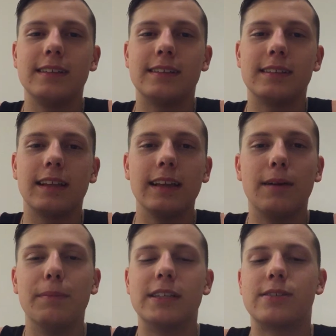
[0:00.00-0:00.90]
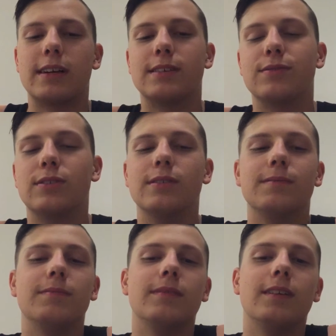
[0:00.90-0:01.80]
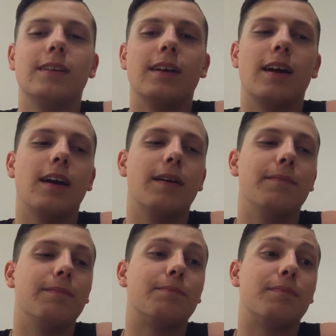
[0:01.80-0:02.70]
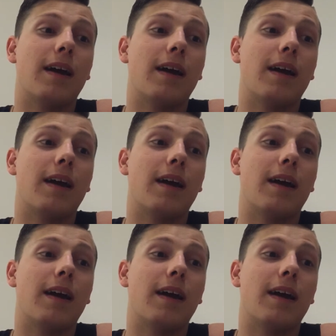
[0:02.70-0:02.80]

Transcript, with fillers: It's, a little bit stressful. Um,